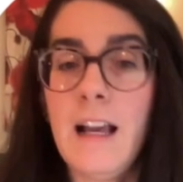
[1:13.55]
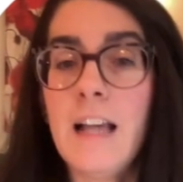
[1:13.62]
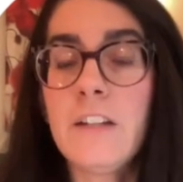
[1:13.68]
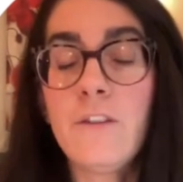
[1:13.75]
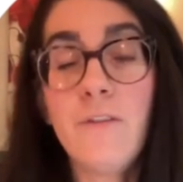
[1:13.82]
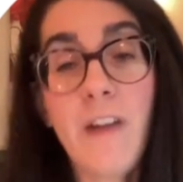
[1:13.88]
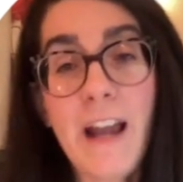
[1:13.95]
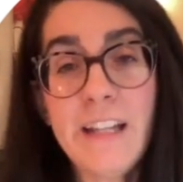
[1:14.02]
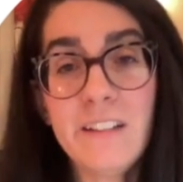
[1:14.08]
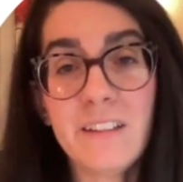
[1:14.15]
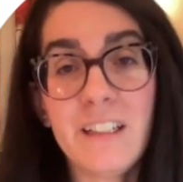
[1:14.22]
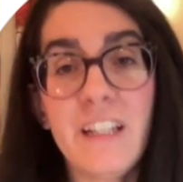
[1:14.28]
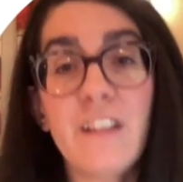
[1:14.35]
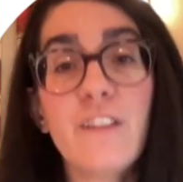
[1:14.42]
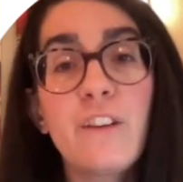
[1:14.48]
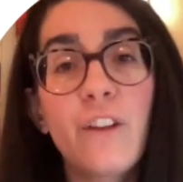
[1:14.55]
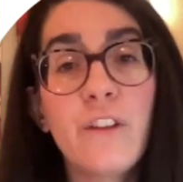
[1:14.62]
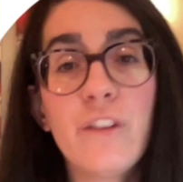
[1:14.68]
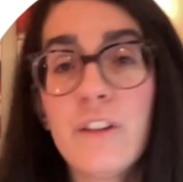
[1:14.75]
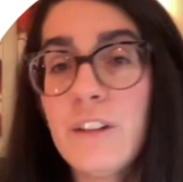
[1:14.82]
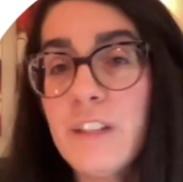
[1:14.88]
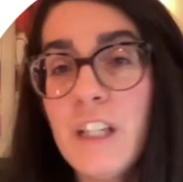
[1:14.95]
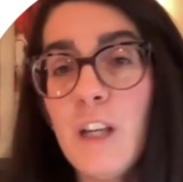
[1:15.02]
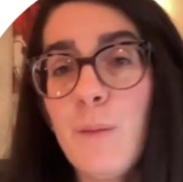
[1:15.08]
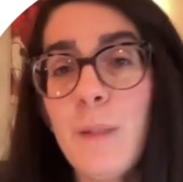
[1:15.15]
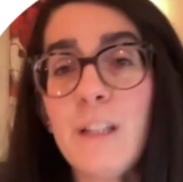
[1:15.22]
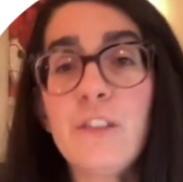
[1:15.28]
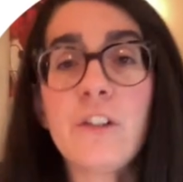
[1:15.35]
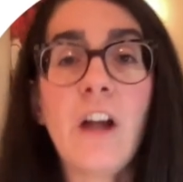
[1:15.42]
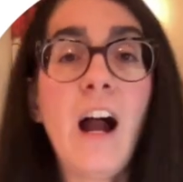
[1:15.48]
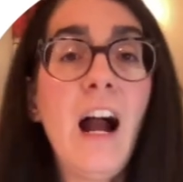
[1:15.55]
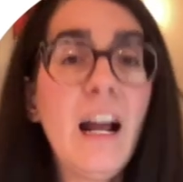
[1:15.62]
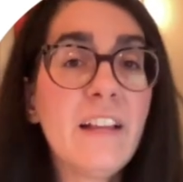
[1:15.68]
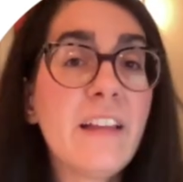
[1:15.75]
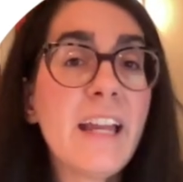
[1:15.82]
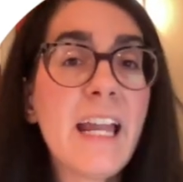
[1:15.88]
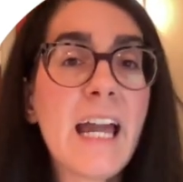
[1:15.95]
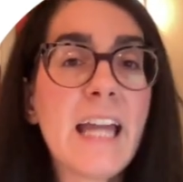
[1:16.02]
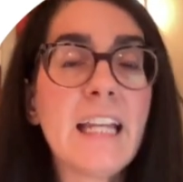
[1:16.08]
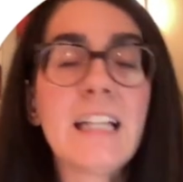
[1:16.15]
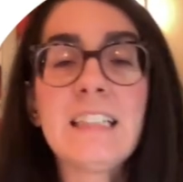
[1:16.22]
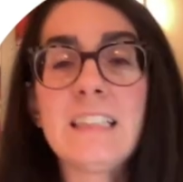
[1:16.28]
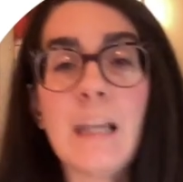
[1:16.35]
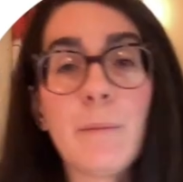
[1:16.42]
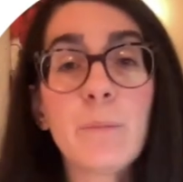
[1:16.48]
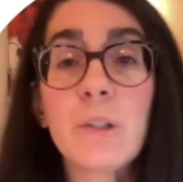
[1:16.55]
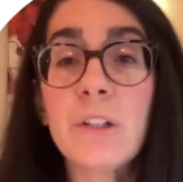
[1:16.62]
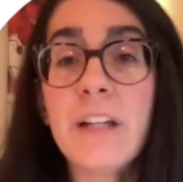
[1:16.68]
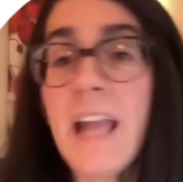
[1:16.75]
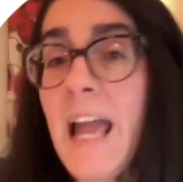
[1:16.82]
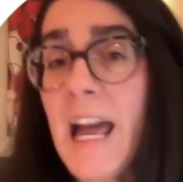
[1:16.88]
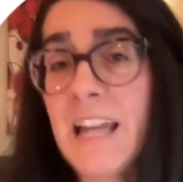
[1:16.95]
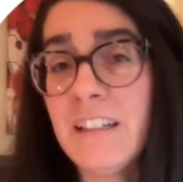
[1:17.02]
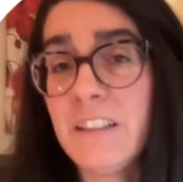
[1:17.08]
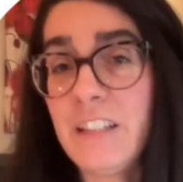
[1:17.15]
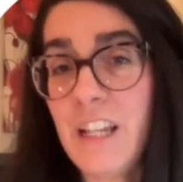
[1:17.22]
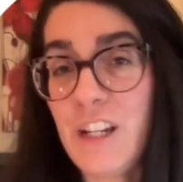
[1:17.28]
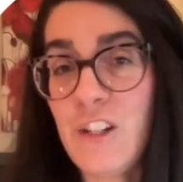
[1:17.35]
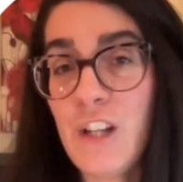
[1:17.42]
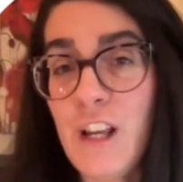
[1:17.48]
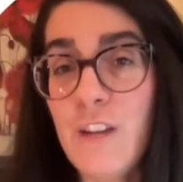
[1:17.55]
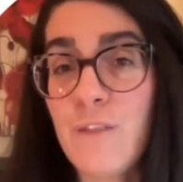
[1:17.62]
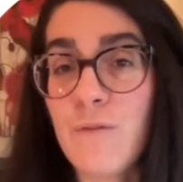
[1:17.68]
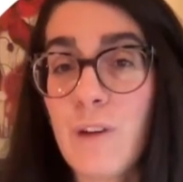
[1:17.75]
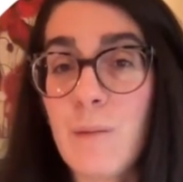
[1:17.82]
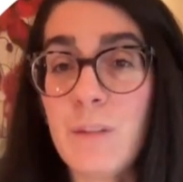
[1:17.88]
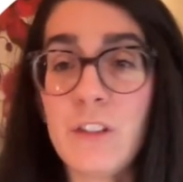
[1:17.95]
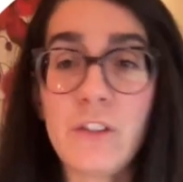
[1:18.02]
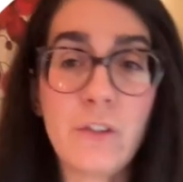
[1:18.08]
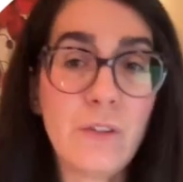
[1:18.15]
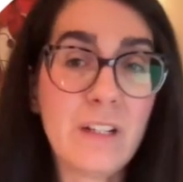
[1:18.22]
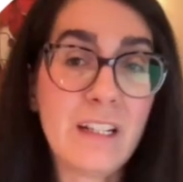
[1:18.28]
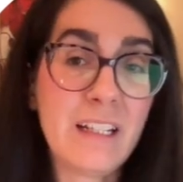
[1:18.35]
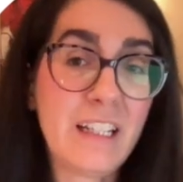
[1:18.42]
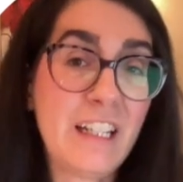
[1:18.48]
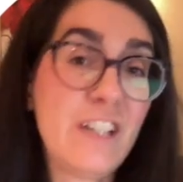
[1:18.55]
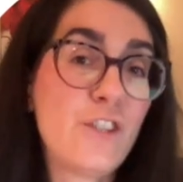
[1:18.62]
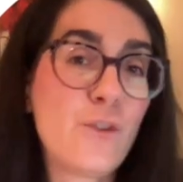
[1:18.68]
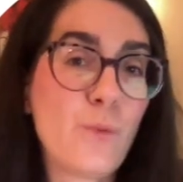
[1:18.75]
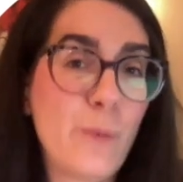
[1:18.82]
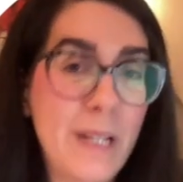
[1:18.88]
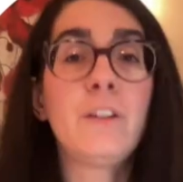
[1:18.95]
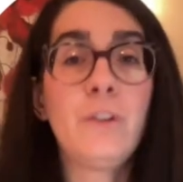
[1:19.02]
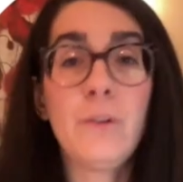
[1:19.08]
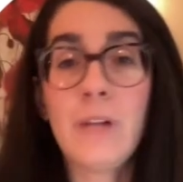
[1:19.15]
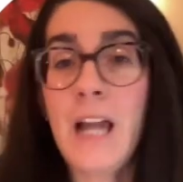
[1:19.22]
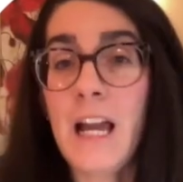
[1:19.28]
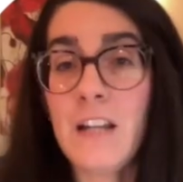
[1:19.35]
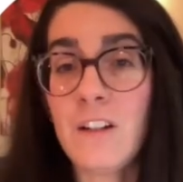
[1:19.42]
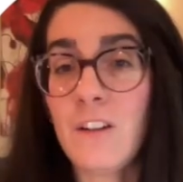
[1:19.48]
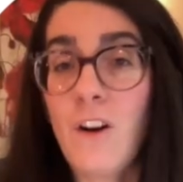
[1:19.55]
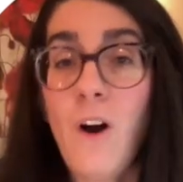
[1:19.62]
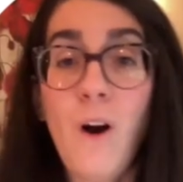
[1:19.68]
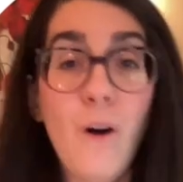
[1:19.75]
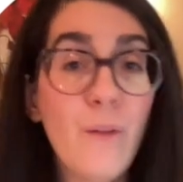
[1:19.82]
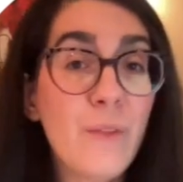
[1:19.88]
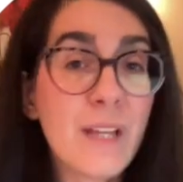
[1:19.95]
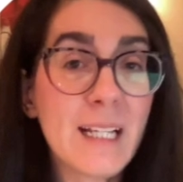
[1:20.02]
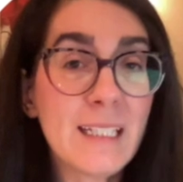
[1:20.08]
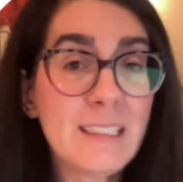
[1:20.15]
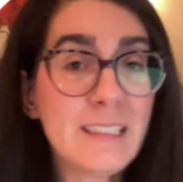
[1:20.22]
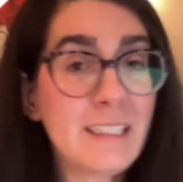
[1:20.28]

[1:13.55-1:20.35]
And finally, the third tip is to highlight an exemplary annotation from a student each week. You can call this